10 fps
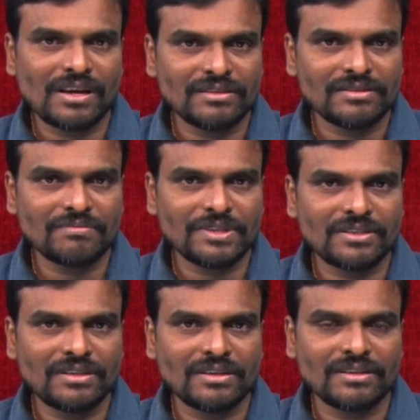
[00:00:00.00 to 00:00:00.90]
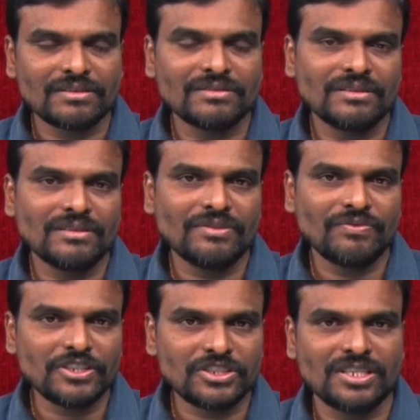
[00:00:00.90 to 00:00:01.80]
another method or a
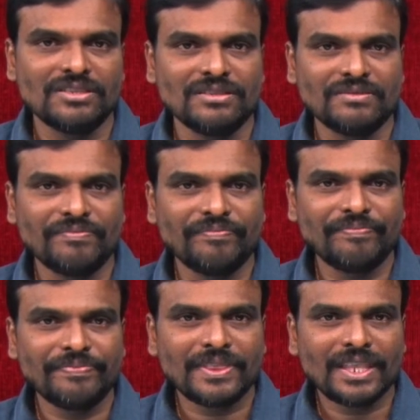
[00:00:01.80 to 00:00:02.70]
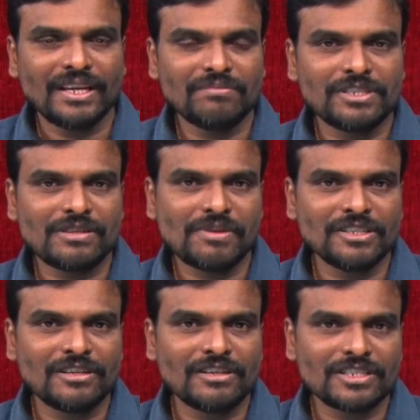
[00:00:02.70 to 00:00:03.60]
function. It may say
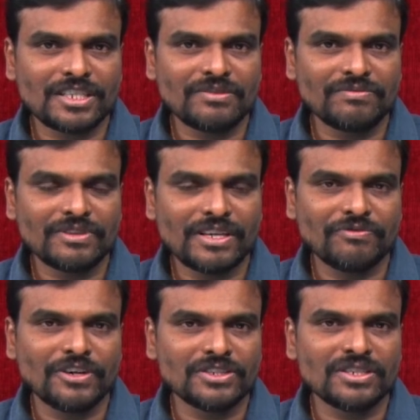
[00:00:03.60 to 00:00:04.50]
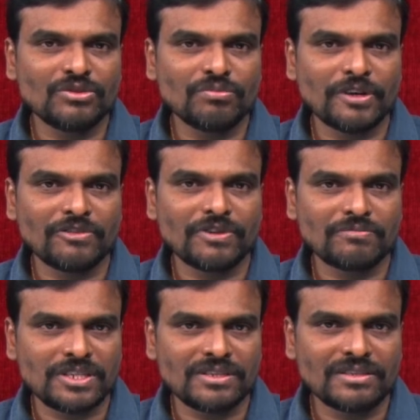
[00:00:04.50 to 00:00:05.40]
method receive a function to
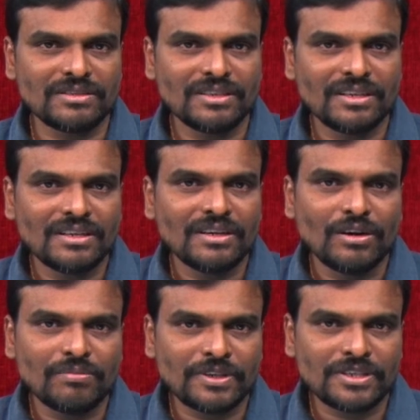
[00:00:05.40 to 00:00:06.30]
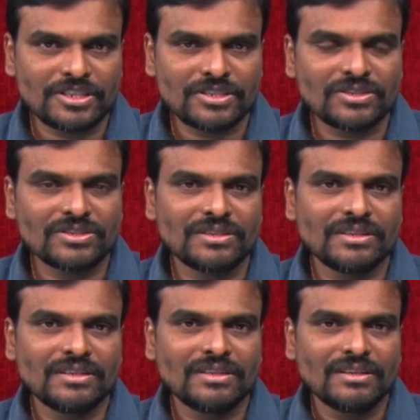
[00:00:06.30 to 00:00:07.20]
perform certain operations
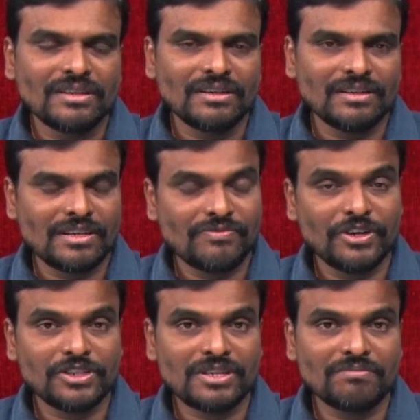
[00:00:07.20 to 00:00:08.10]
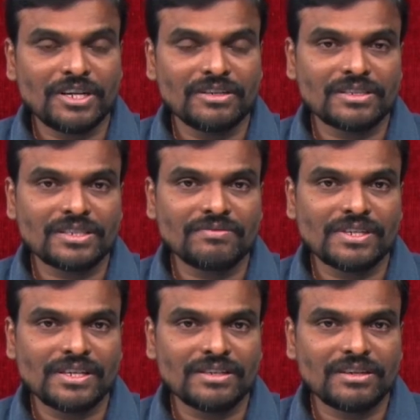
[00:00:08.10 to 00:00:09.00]
or a function might receive
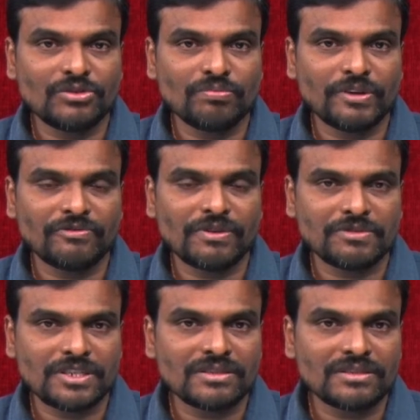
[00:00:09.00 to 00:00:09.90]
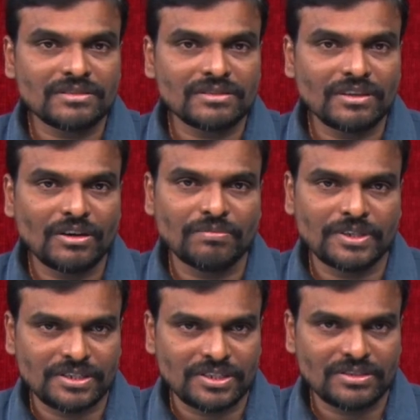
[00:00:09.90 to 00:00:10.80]
the data to perform certain
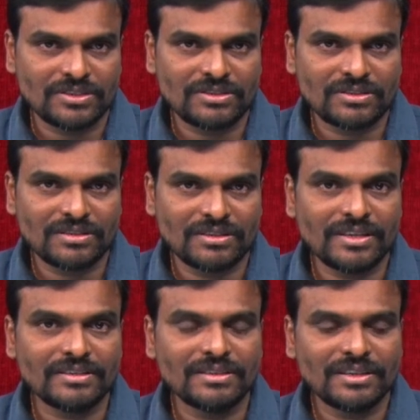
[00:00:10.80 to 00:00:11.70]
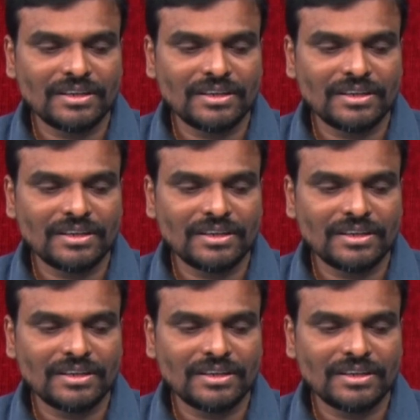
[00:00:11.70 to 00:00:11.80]
operations, right.